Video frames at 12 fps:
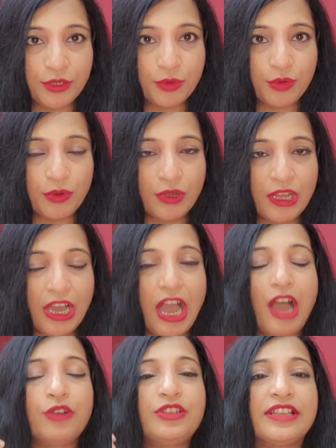two?
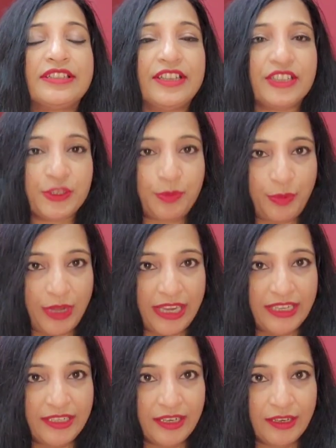How does it
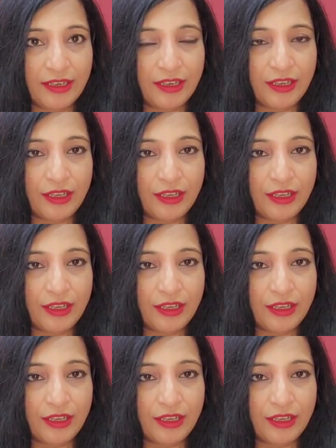spread?